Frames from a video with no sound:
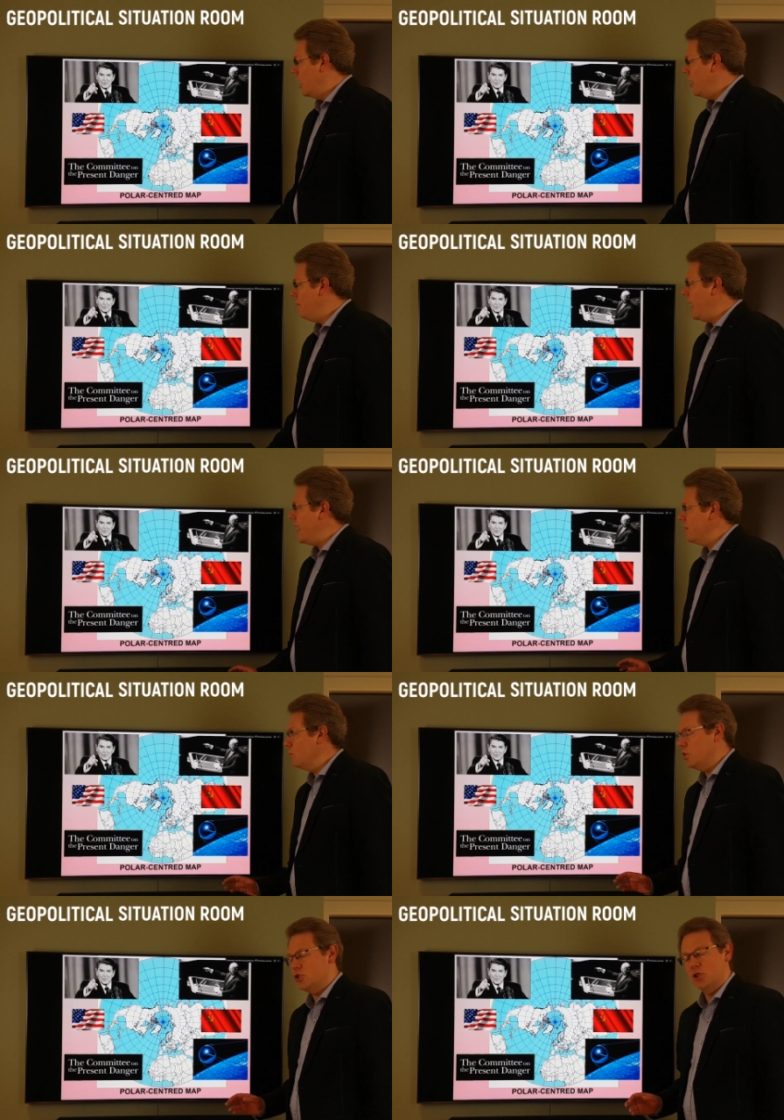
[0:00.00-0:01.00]
A
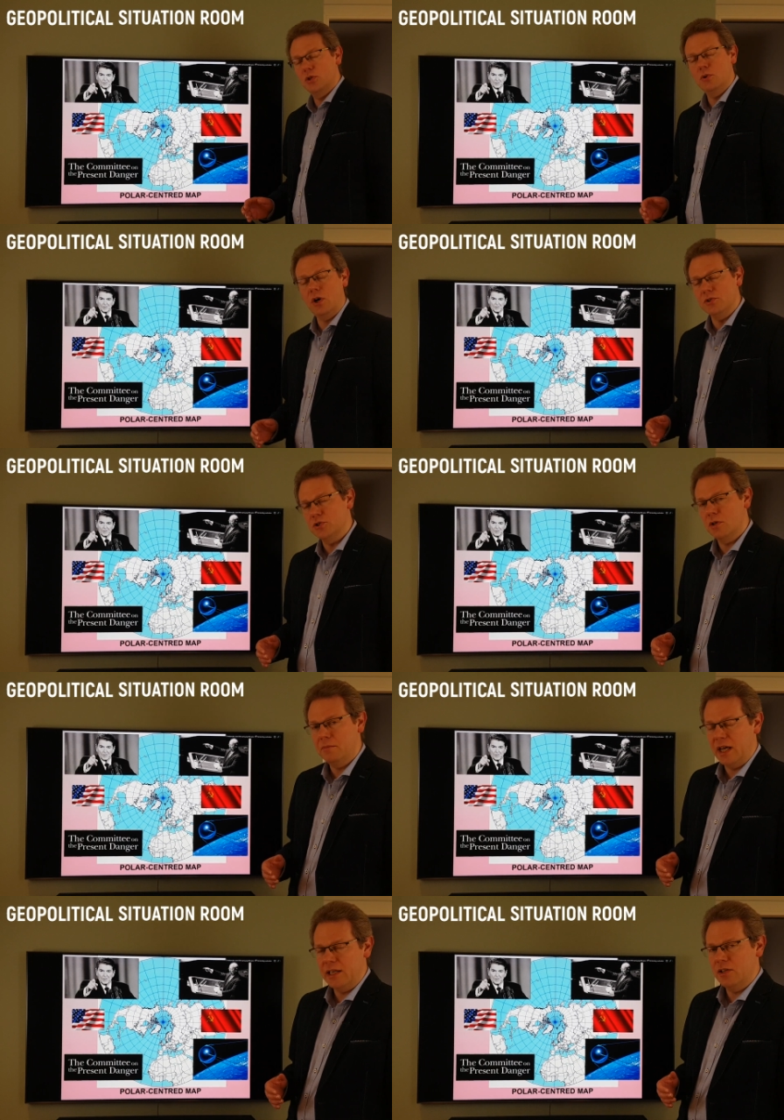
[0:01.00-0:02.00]
man which you also
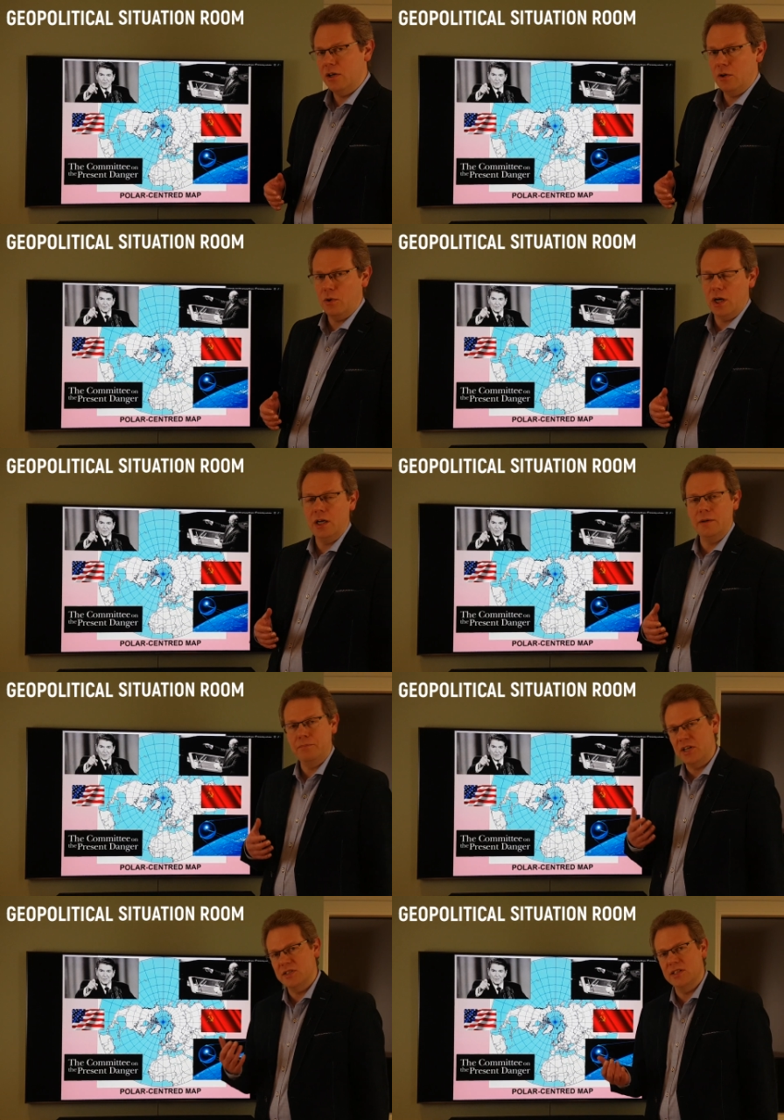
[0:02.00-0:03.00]
may know,
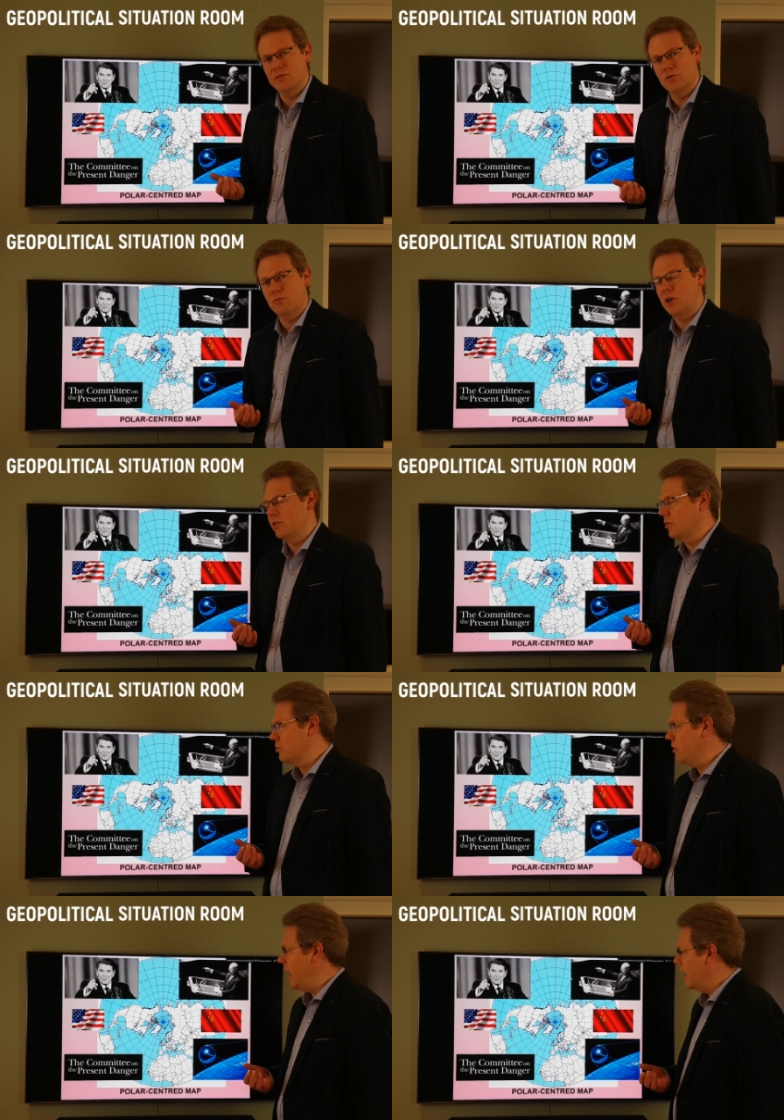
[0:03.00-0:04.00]
President
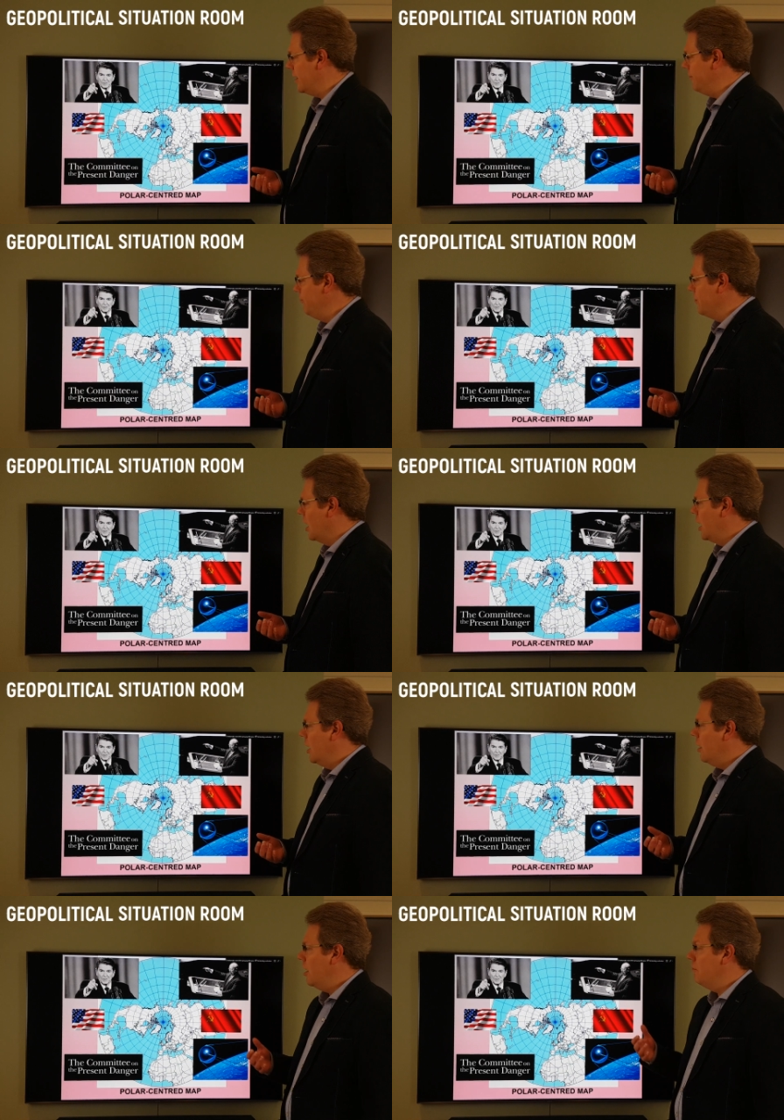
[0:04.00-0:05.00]
Ronald Reagan,
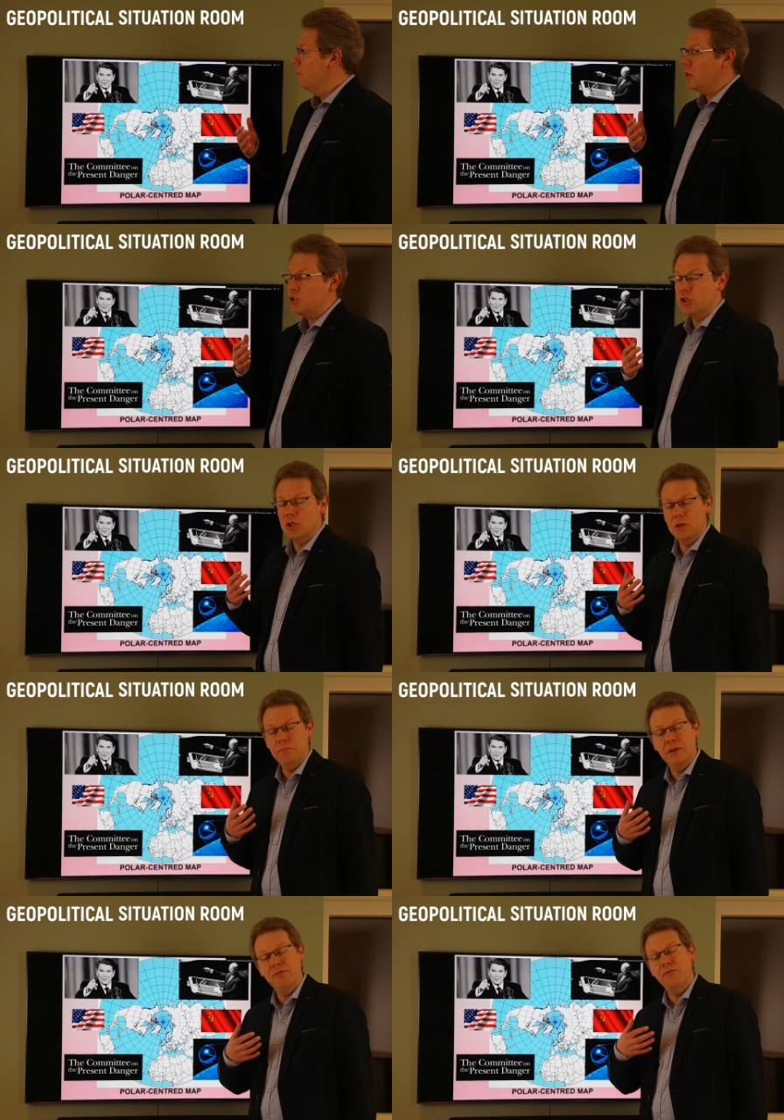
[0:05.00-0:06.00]
much
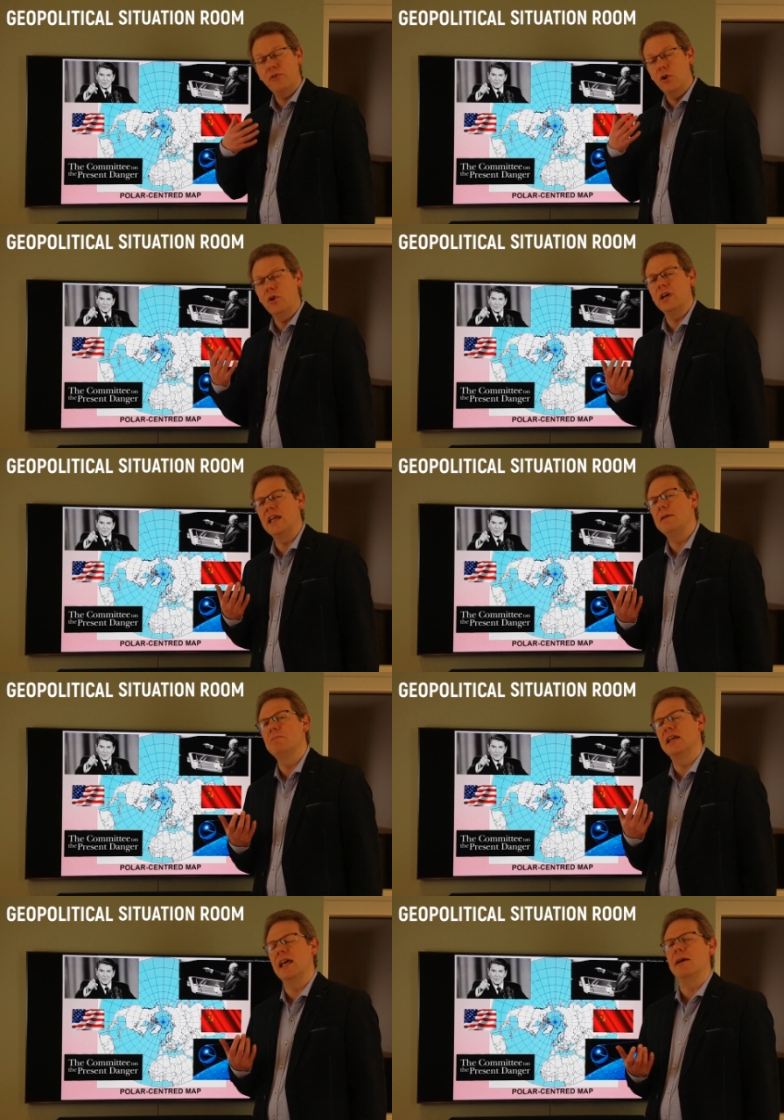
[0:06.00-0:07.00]
before he
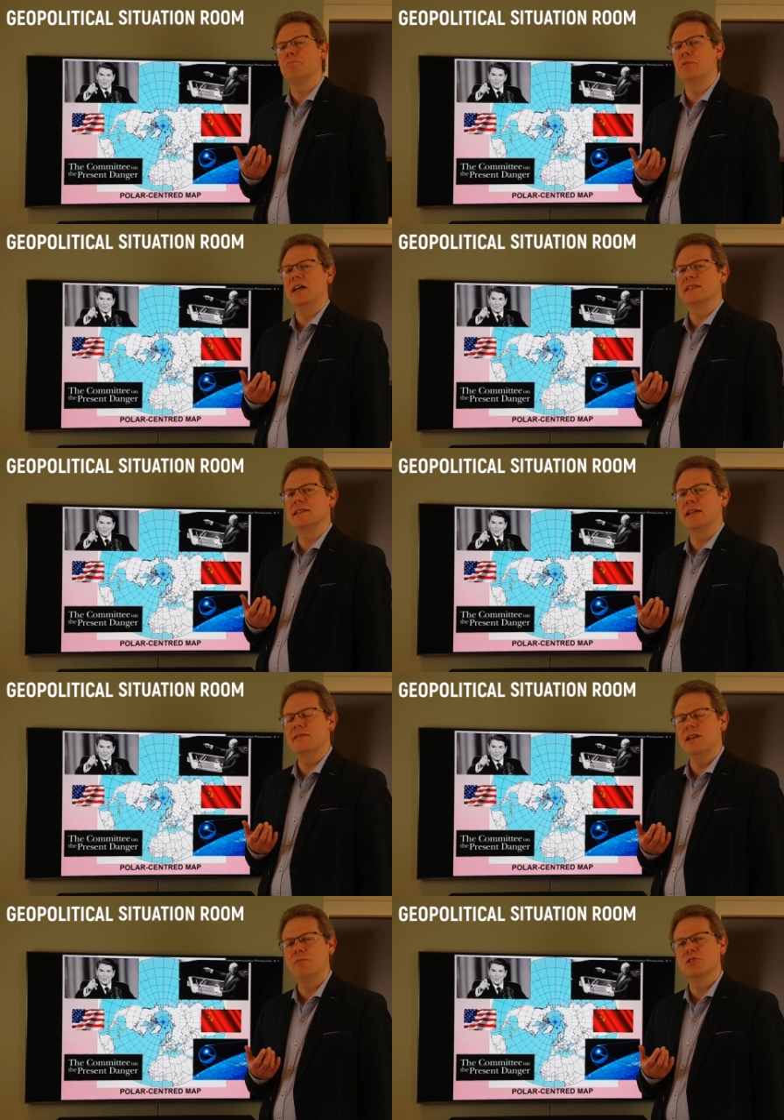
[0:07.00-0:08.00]
became
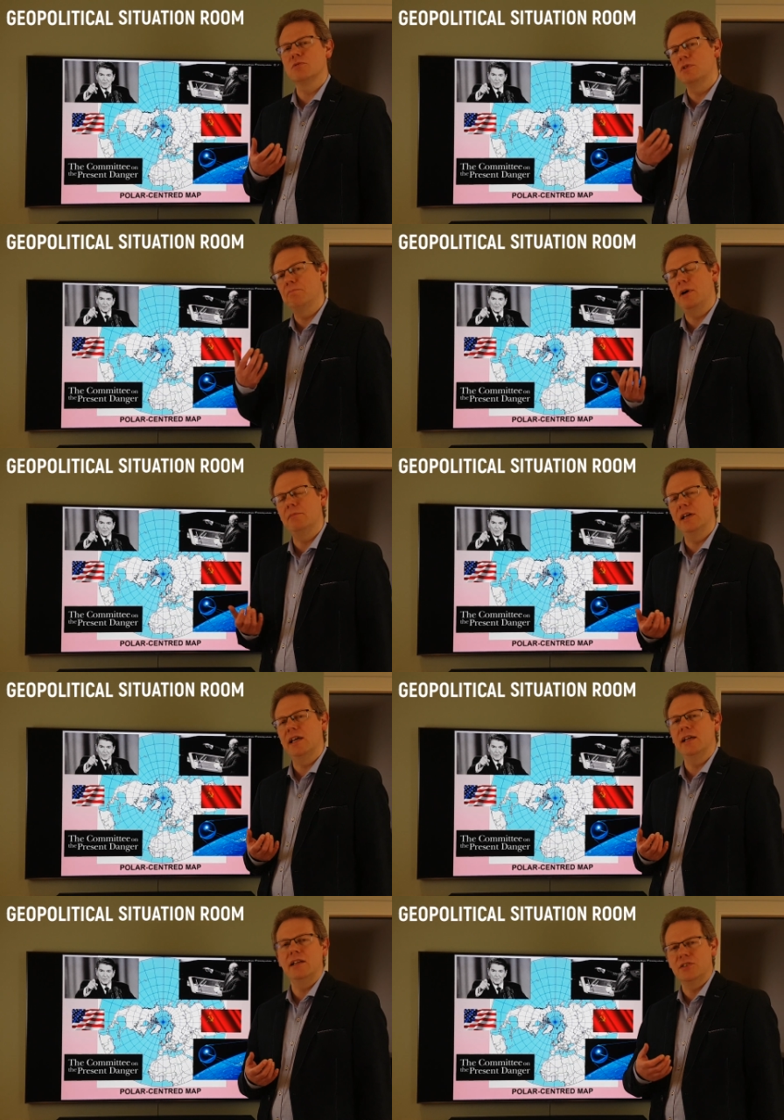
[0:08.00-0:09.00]
president, he was a
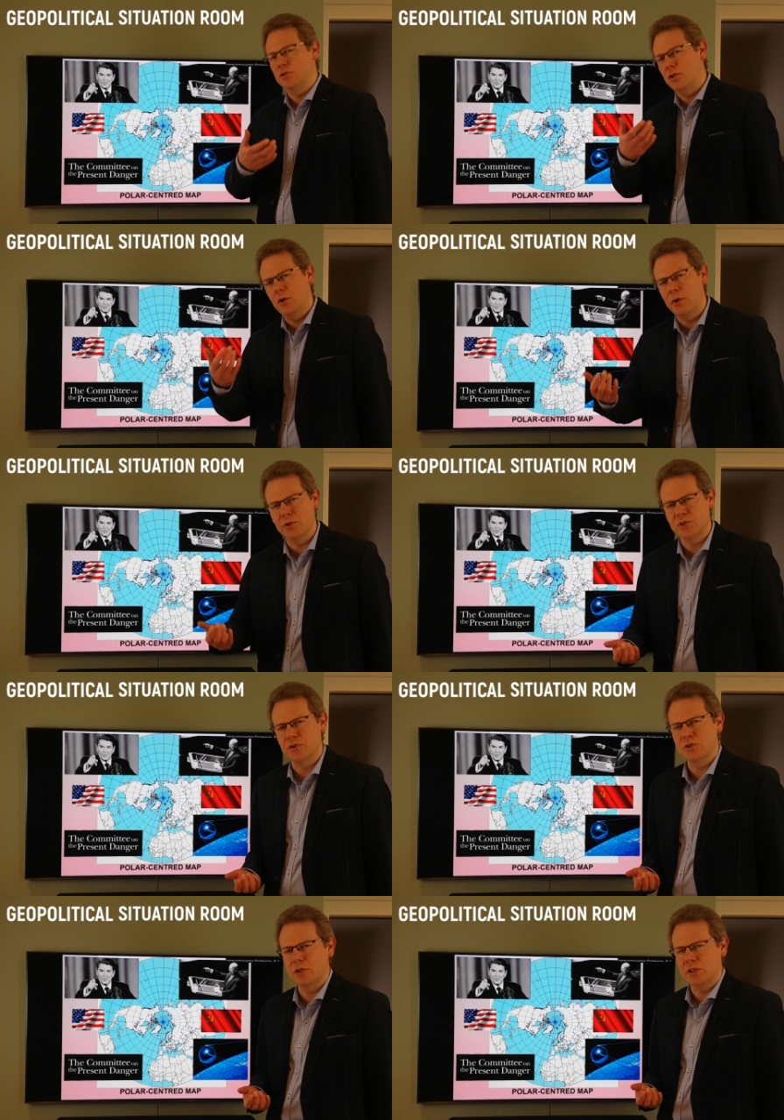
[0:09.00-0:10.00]
Republican. As you know, he was
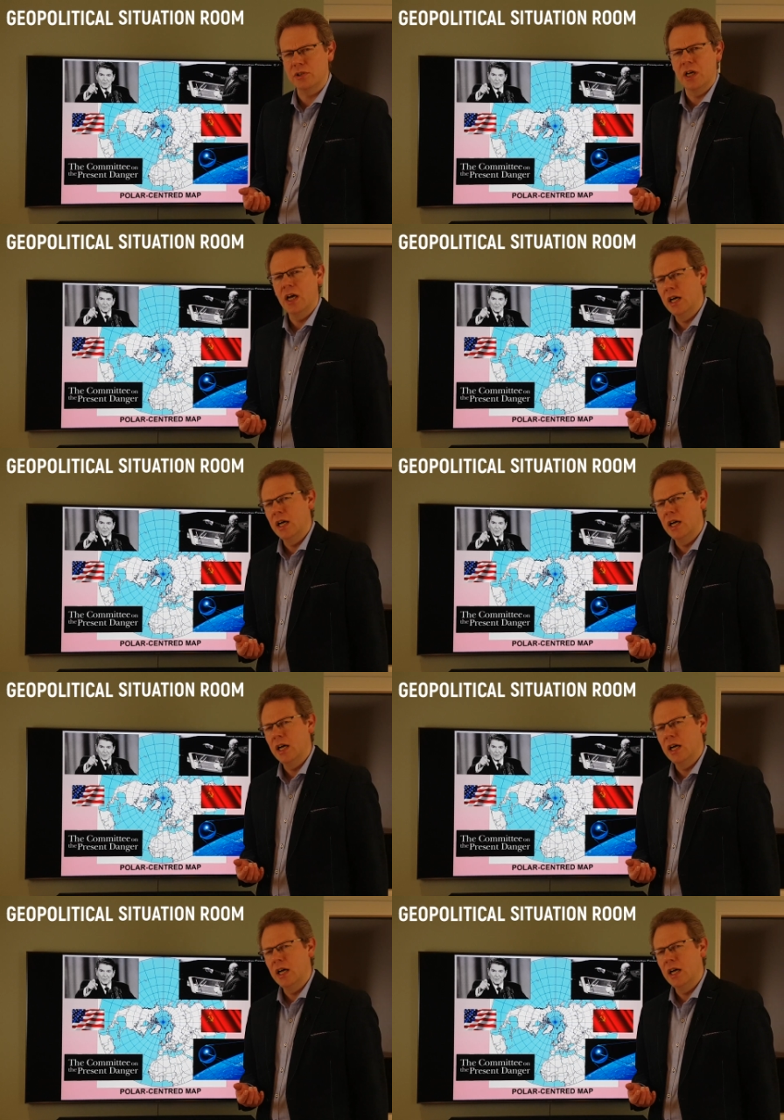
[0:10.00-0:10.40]
also